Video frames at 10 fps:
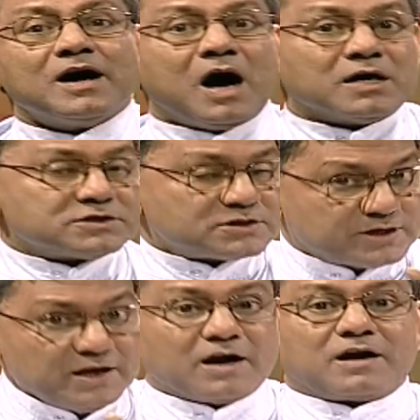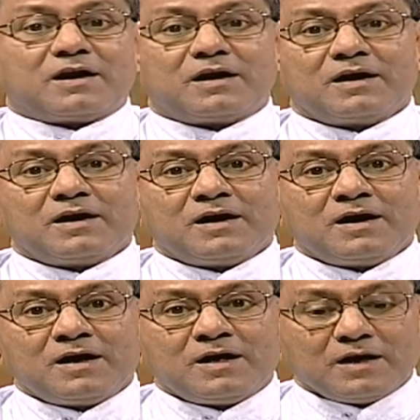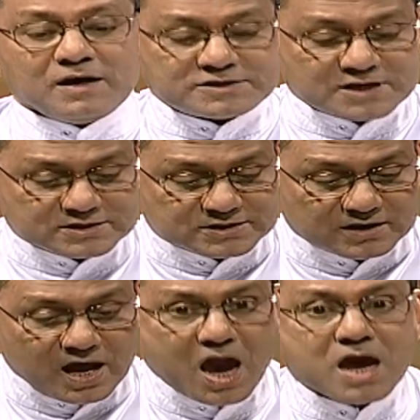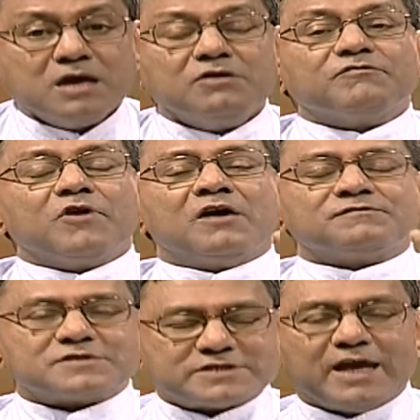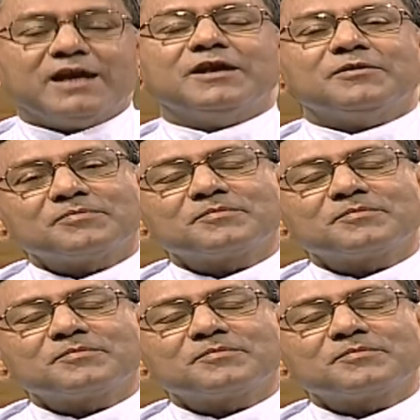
a sinner is a slave of sin.